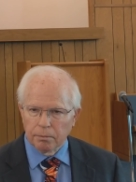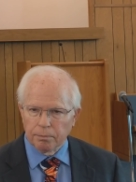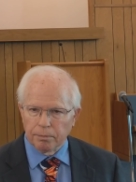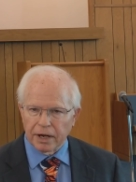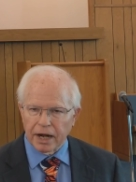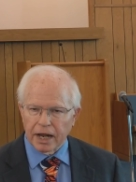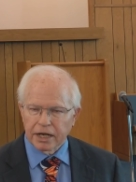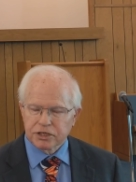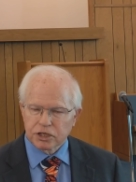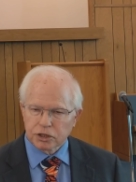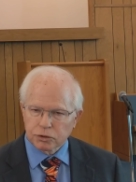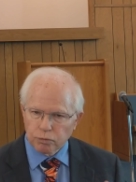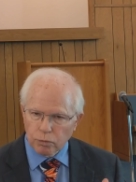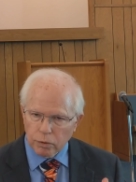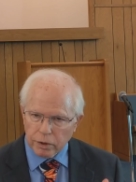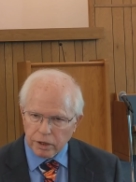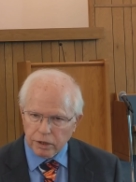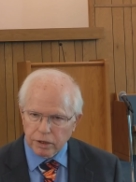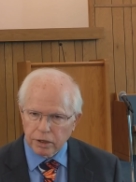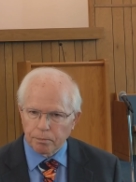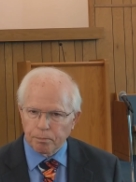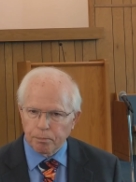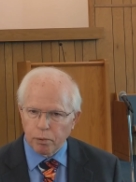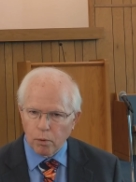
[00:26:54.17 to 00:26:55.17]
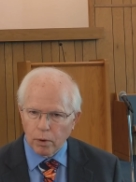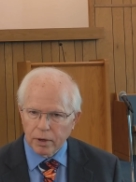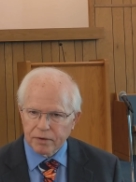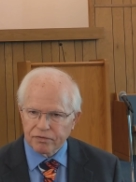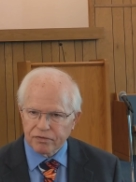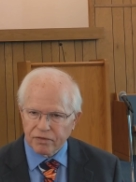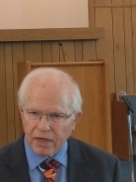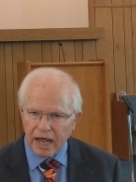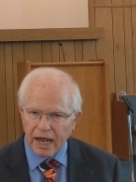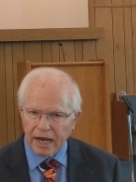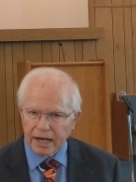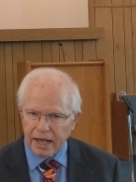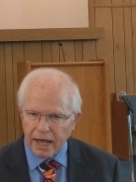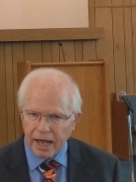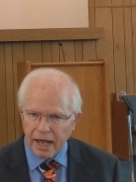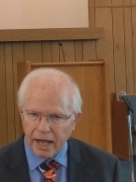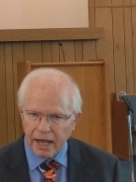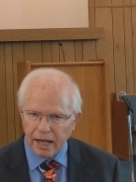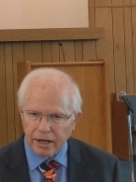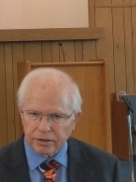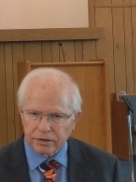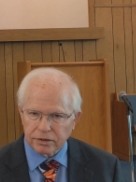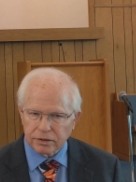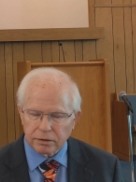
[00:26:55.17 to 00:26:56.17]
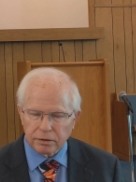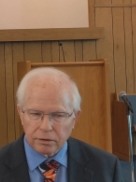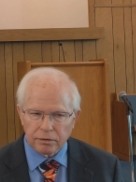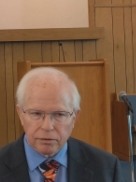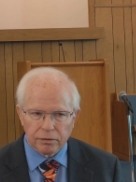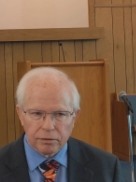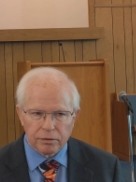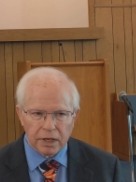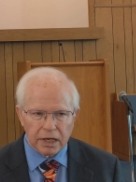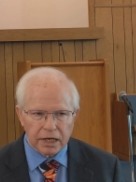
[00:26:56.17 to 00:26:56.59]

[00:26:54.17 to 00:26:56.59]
But I just wanted to point that out,